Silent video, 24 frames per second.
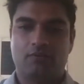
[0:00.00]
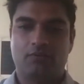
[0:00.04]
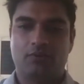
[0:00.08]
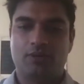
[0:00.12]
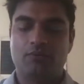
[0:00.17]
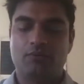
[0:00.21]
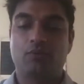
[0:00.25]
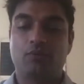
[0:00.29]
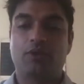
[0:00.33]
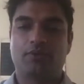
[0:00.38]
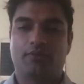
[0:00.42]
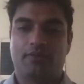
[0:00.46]
we
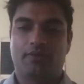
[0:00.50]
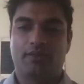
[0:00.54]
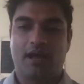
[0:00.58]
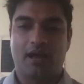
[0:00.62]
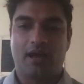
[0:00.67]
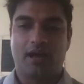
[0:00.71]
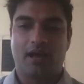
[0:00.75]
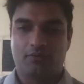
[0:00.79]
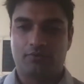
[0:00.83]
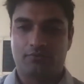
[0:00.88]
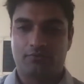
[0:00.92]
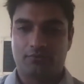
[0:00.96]
weren't
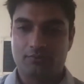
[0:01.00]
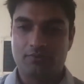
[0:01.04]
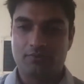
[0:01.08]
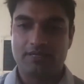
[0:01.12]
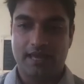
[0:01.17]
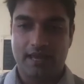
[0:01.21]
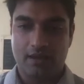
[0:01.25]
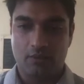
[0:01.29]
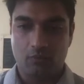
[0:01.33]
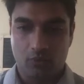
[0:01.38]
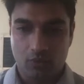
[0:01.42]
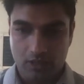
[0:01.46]
thoughtful from
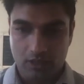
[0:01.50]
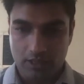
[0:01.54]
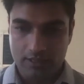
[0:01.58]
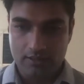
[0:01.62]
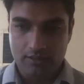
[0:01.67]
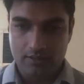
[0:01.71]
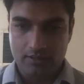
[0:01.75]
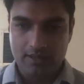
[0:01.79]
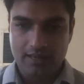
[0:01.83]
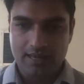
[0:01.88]
day one